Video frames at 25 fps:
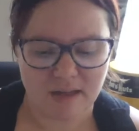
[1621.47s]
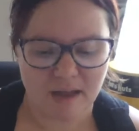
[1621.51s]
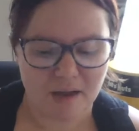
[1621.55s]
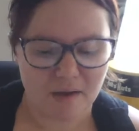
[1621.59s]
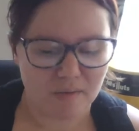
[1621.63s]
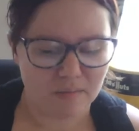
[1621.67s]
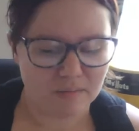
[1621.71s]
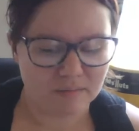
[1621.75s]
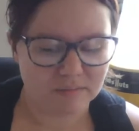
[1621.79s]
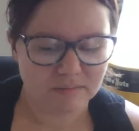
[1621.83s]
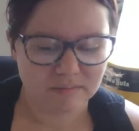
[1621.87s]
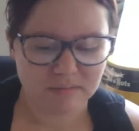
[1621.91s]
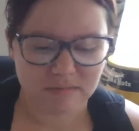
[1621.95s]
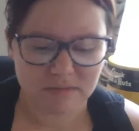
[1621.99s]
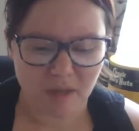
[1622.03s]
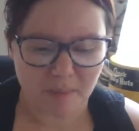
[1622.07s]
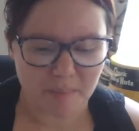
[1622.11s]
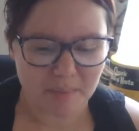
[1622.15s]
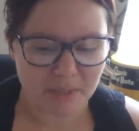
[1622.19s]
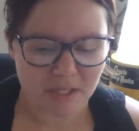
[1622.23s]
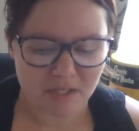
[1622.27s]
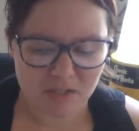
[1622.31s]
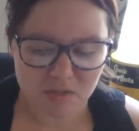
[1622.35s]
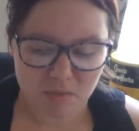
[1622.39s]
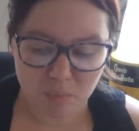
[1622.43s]
how
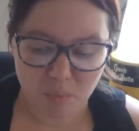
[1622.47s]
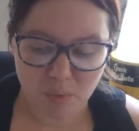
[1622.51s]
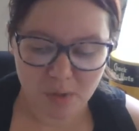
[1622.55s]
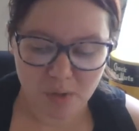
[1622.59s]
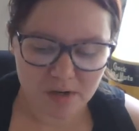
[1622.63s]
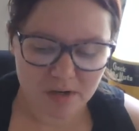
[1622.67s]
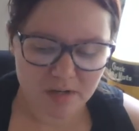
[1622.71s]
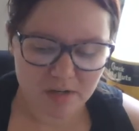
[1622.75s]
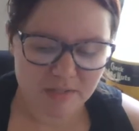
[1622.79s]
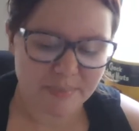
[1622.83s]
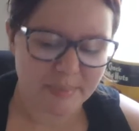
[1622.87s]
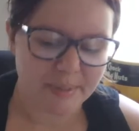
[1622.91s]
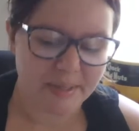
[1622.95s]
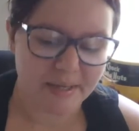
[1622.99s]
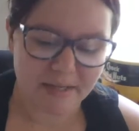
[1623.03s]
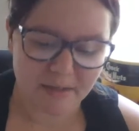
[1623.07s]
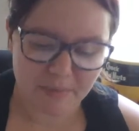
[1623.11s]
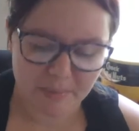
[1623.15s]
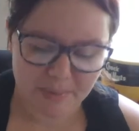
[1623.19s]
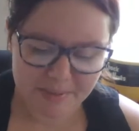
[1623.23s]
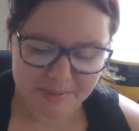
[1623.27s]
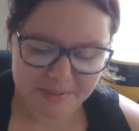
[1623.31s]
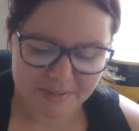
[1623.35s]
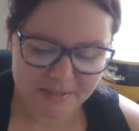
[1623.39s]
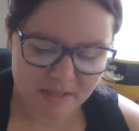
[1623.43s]
domination works. But
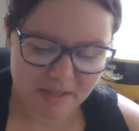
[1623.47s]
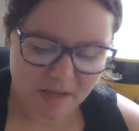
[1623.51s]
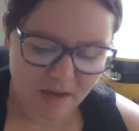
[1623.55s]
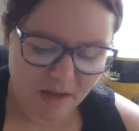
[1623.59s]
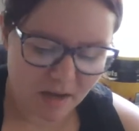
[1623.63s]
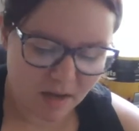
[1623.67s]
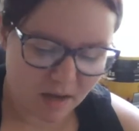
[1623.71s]
anyways,